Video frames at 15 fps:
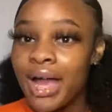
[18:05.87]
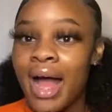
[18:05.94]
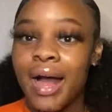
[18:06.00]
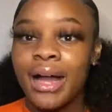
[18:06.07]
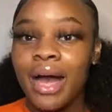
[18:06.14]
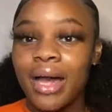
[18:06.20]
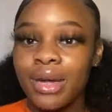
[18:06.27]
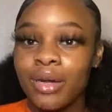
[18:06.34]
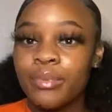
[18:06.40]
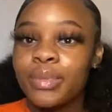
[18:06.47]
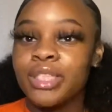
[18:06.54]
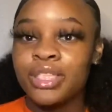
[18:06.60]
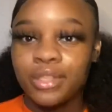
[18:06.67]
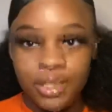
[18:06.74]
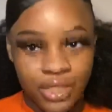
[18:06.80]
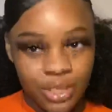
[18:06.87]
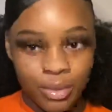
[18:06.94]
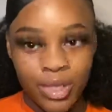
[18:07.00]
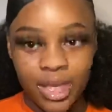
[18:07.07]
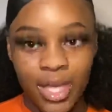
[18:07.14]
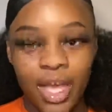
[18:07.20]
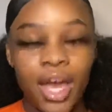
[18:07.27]
I got up and started
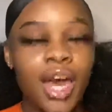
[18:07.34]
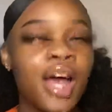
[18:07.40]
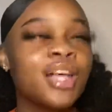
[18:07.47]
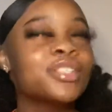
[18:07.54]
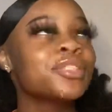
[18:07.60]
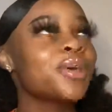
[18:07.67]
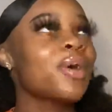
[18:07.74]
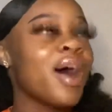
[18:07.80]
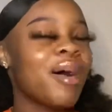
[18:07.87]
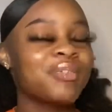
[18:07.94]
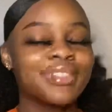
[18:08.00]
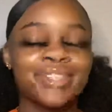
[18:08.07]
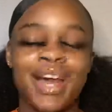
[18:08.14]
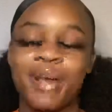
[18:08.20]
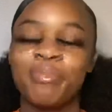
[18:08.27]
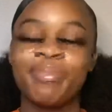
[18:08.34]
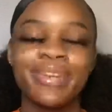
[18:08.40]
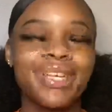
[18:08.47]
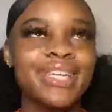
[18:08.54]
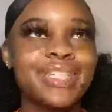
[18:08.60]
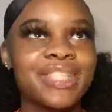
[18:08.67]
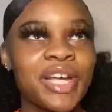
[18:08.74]
swinging. So I was like,
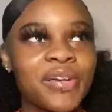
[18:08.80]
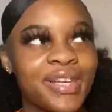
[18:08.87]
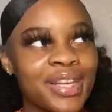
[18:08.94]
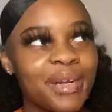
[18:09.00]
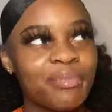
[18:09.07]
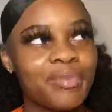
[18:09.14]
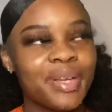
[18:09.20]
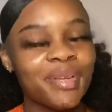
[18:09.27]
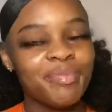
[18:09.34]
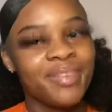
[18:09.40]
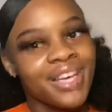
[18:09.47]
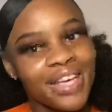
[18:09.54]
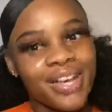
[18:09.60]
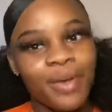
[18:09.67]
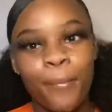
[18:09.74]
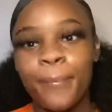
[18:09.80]
please don't let it be me.